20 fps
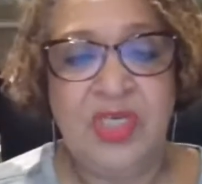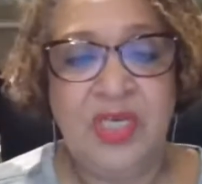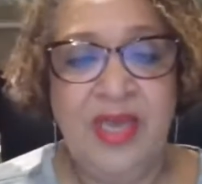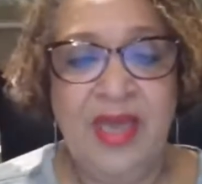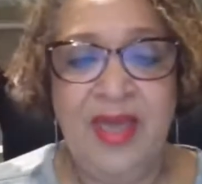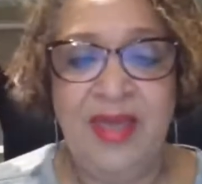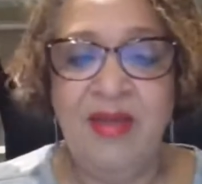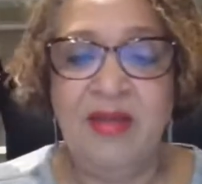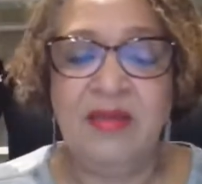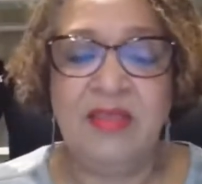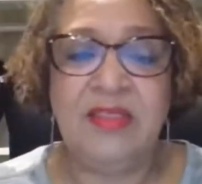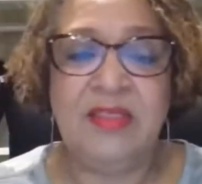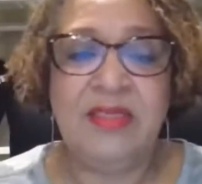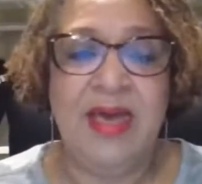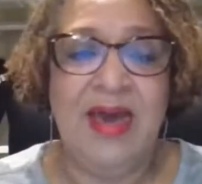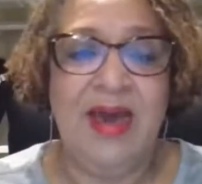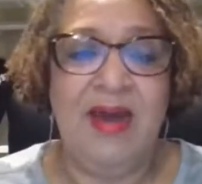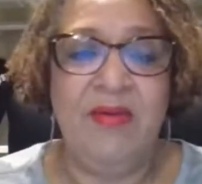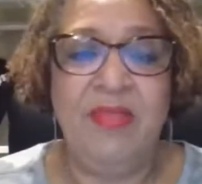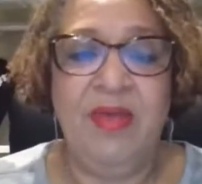She hails
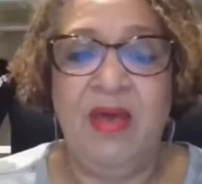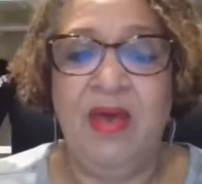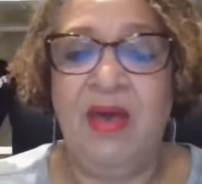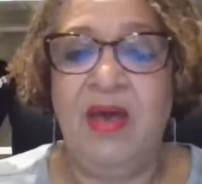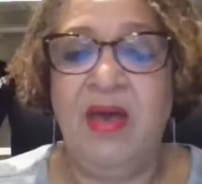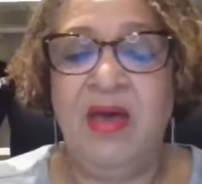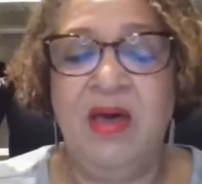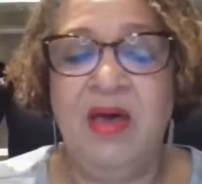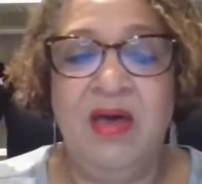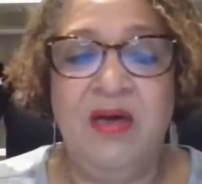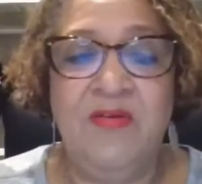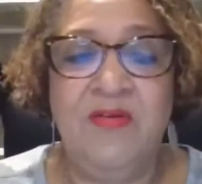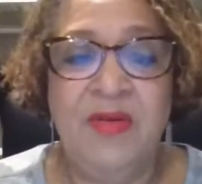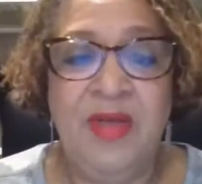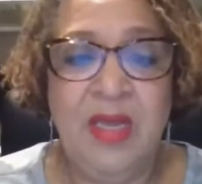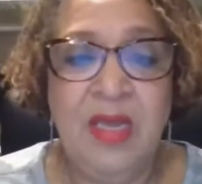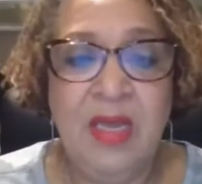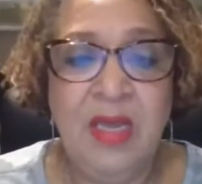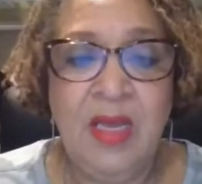out of